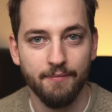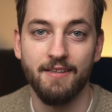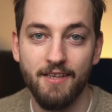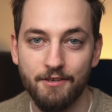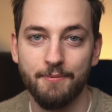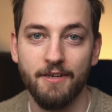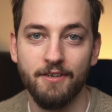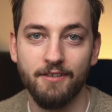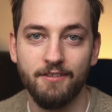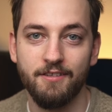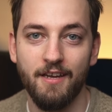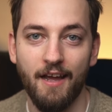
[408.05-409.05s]
And that's
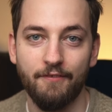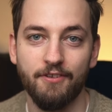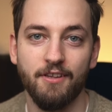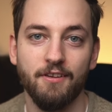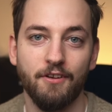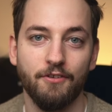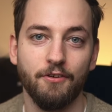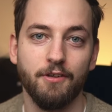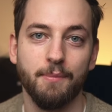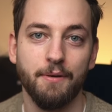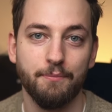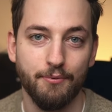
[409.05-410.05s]
because I've still not
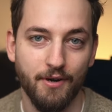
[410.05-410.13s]
talked about